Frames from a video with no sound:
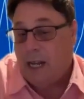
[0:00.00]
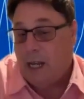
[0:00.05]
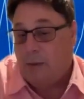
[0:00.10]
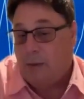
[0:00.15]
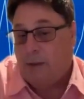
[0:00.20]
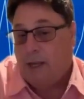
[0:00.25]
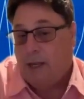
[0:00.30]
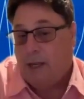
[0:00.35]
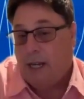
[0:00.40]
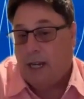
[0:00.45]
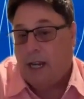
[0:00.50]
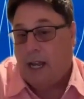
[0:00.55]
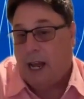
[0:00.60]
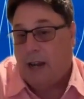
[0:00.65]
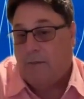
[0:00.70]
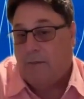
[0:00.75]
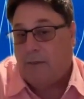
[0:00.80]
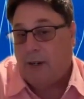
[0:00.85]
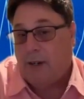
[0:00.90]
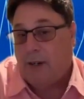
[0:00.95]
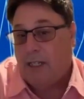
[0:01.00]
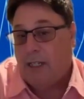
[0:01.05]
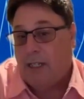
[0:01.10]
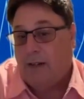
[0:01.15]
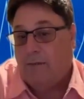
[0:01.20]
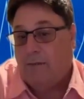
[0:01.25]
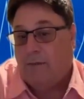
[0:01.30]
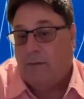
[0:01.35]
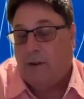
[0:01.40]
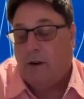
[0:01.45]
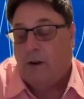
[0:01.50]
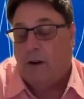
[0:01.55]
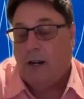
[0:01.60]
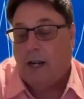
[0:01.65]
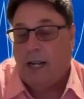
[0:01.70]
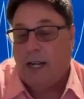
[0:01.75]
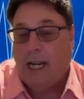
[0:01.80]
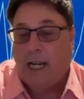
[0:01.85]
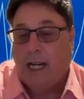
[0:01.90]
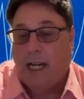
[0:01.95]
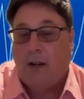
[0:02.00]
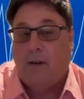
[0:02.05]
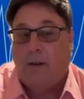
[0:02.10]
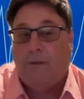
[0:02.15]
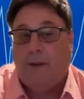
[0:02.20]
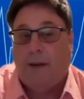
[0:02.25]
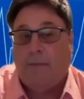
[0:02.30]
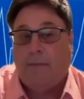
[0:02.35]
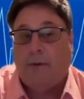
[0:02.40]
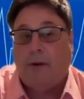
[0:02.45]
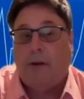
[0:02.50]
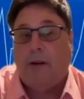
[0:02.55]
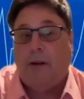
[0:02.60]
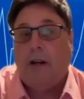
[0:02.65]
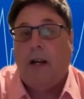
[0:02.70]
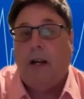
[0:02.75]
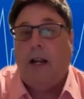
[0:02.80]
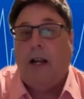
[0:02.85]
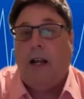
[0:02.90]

NELBA conference in Florida in November.